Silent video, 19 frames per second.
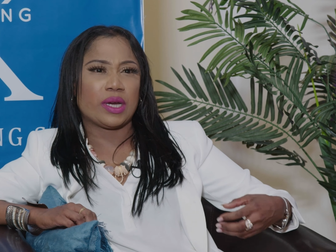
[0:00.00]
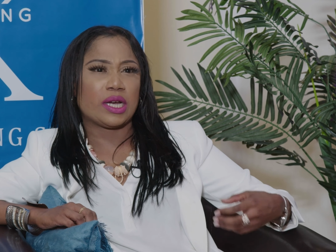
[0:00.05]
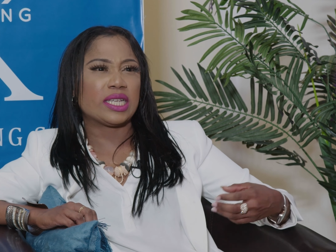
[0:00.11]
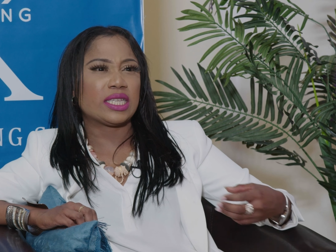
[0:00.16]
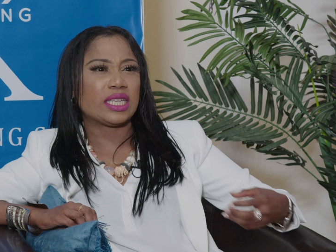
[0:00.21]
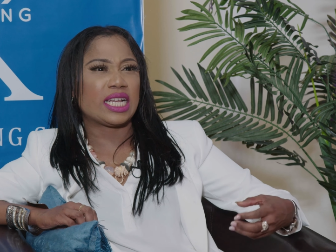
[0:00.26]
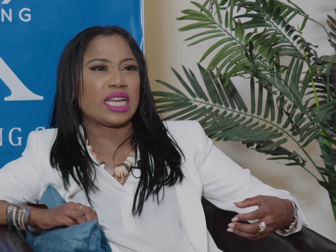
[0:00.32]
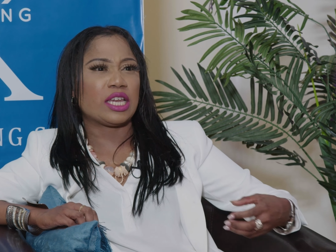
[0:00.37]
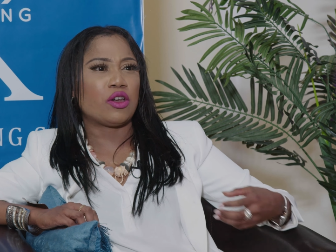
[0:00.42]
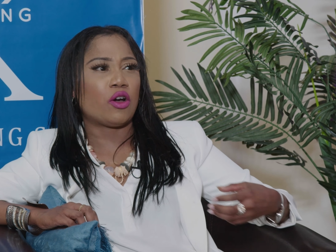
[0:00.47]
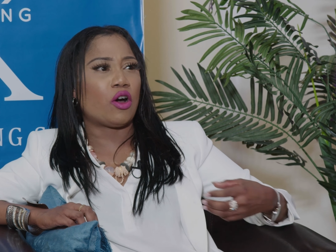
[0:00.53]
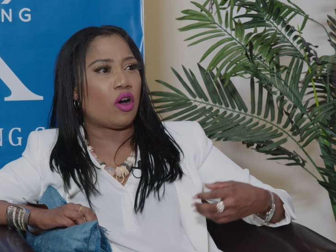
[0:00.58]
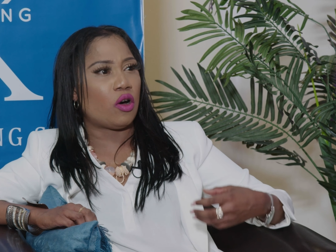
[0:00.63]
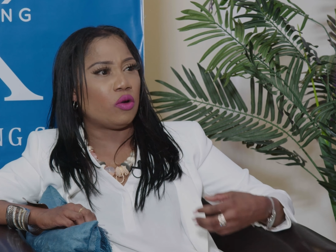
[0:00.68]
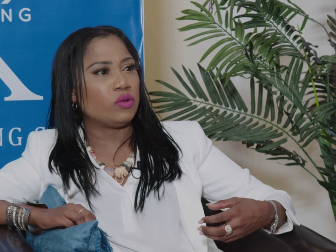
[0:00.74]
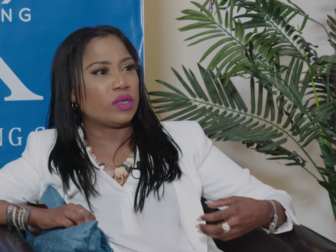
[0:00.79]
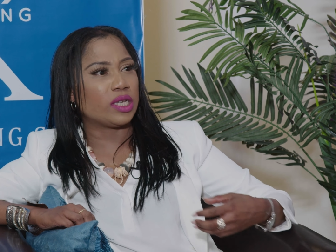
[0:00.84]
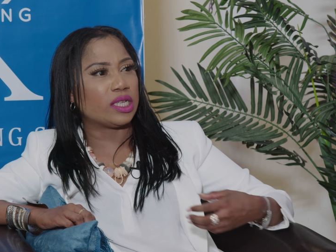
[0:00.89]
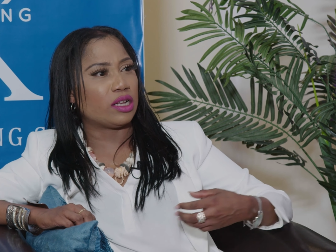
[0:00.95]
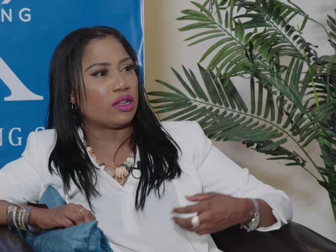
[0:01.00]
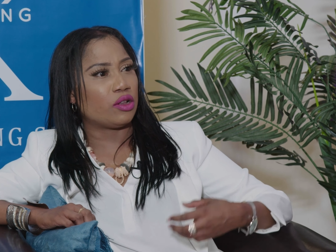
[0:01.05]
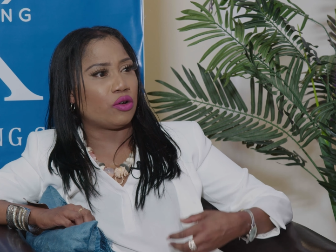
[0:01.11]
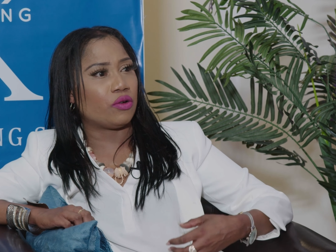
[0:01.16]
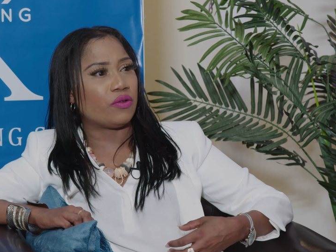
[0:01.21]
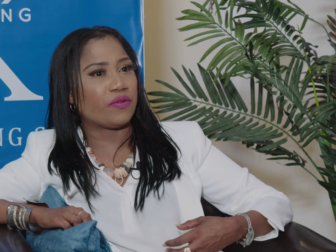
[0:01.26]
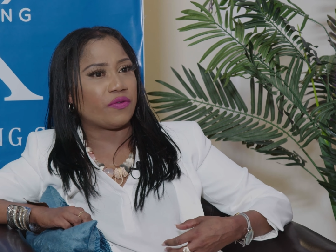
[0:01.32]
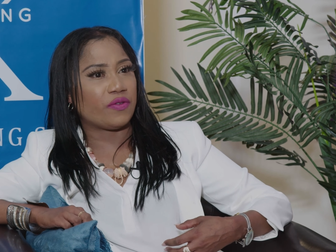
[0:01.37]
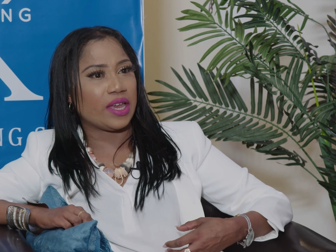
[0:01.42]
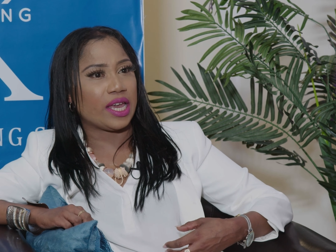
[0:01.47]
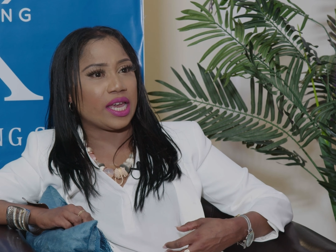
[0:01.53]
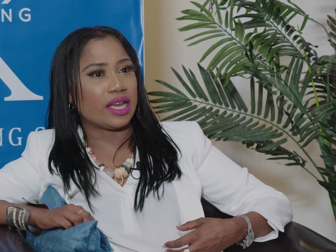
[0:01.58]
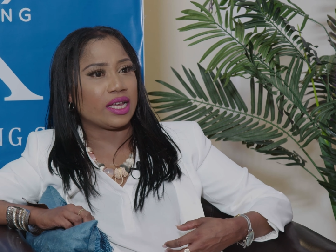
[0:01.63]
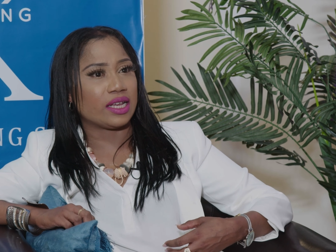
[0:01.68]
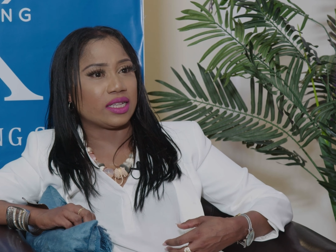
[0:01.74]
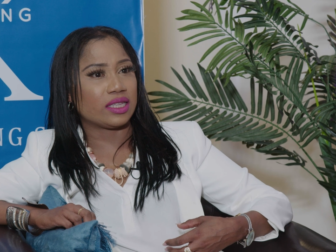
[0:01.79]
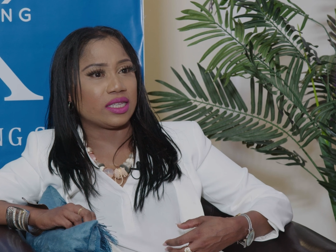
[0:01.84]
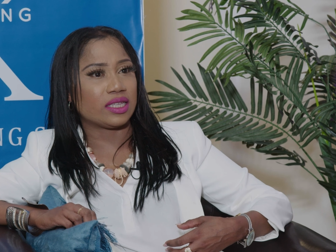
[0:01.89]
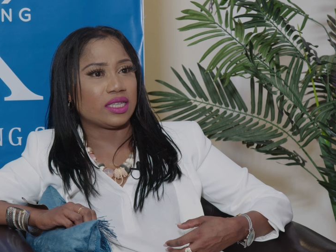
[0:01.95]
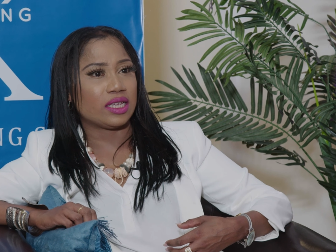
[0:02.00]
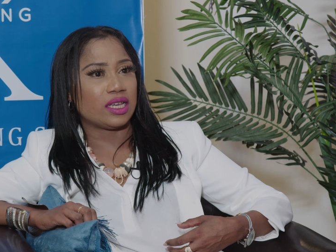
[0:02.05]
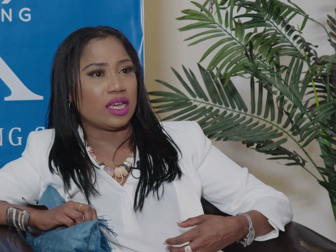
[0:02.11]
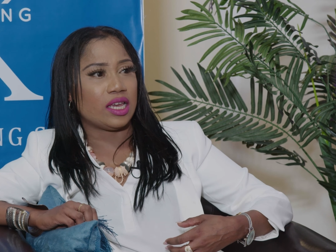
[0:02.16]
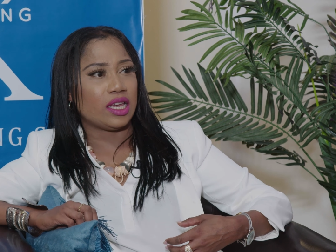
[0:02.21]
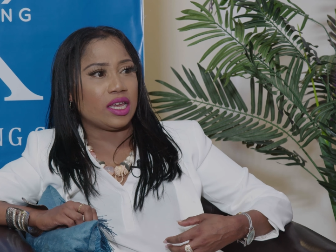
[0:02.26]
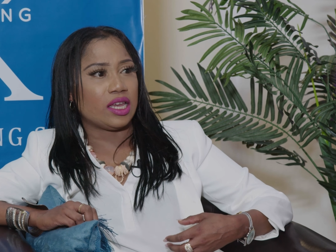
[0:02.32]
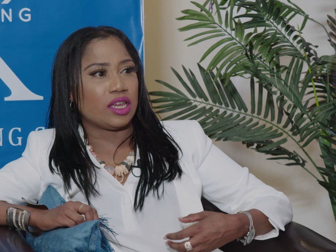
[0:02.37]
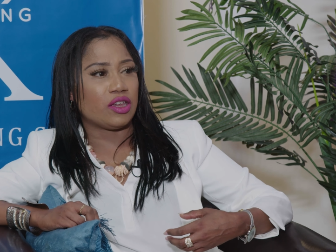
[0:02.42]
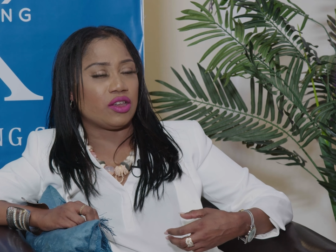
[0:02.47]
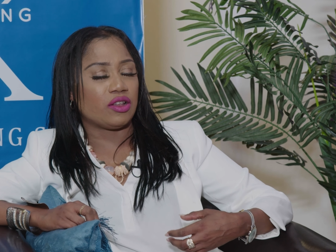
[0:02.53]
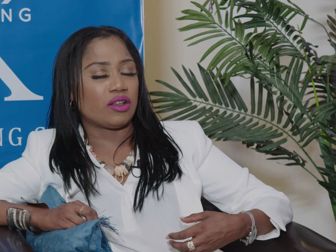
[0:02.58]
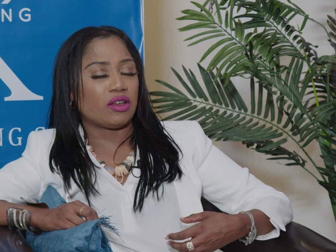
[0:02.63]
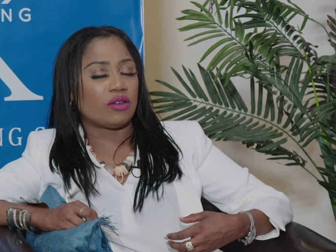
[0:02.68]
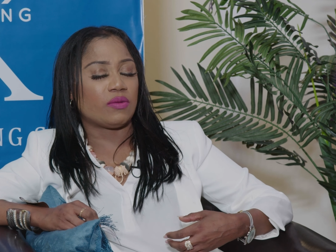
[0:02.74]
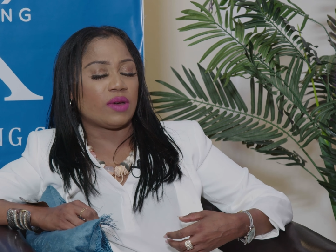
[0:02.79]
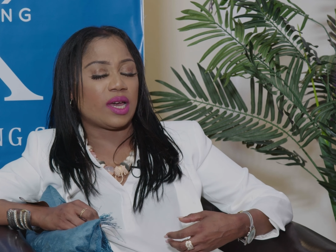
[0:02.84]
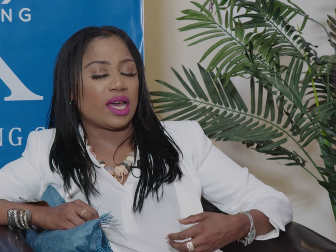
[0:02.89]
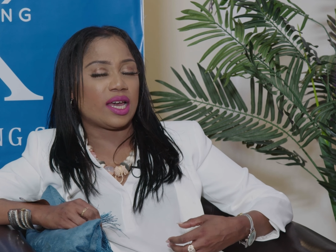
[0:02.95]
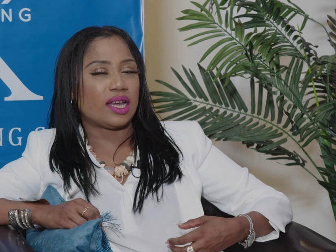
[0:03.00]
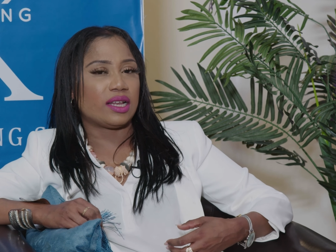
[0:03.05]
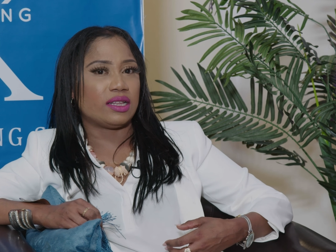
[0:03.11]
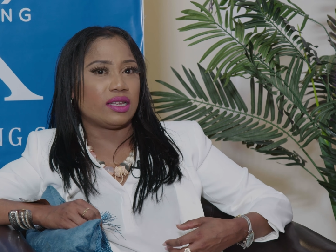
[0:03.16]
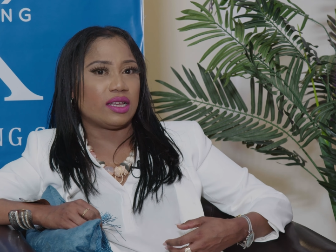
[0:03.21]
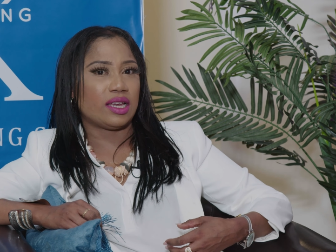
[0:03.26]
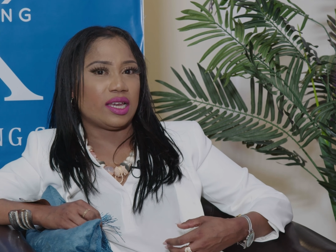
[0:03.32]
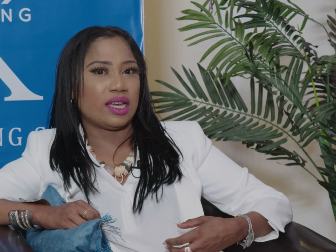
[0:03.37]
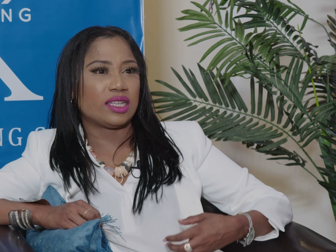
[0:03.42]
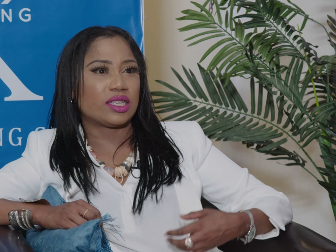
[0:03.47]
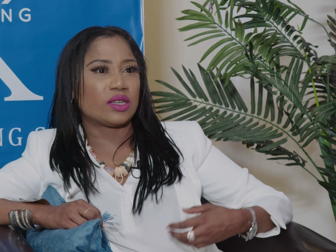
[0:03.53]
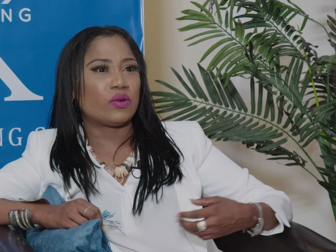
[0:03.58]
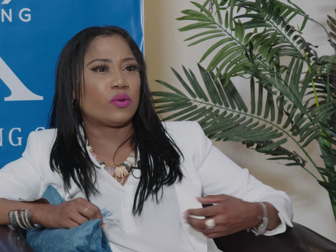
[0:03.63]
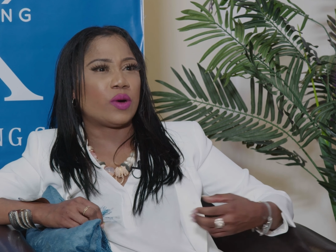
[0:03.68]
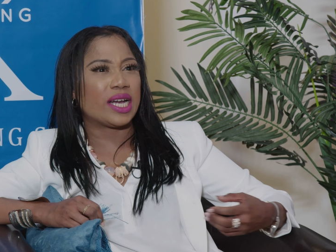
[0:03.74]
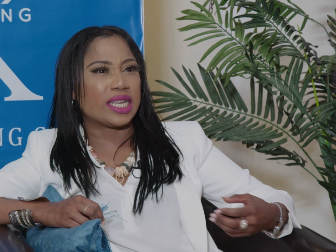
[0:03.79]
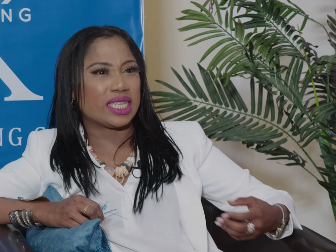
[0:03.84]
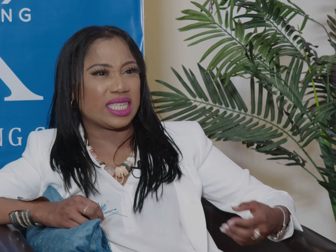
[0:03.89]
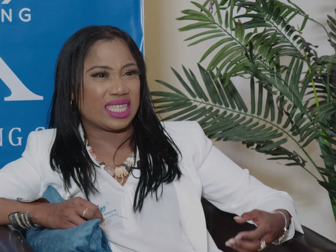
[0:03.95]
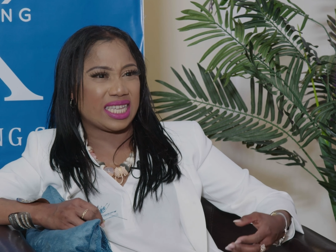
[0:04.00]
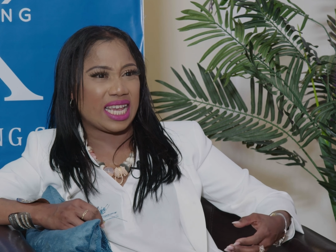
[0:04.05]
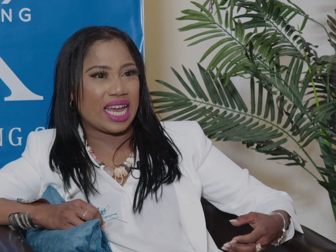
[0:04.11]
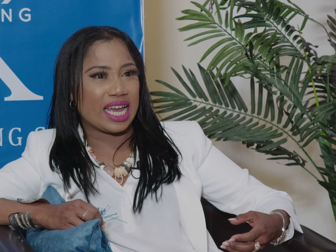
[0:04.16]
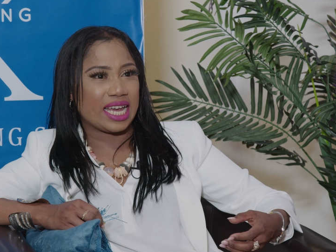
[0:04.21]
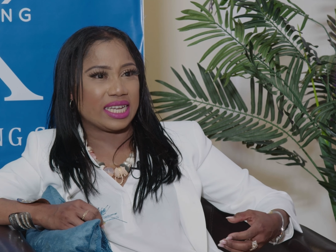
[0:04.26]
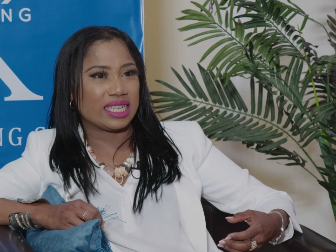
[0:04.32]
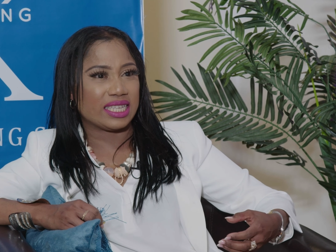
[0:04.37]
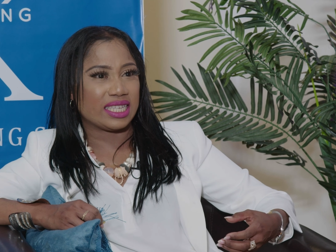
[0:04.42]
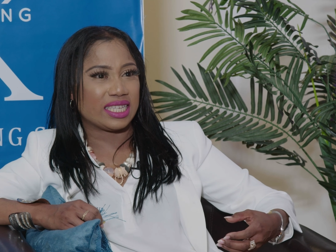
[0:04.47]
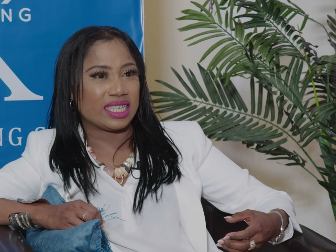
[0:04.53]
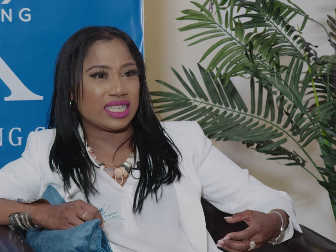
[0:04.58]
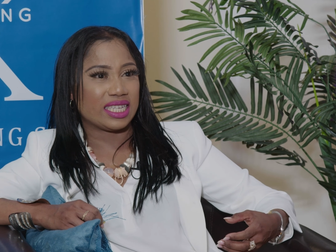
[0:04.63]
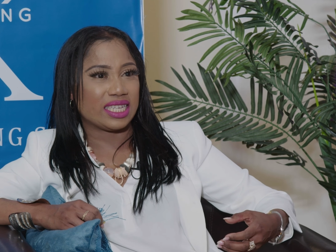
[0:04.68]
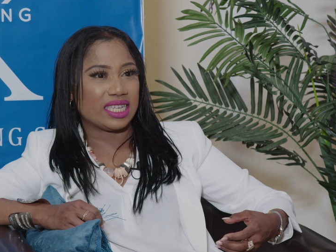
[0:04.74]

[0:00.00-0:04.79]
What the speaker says: because of that, you're holding a lot of things, and it's quite sad.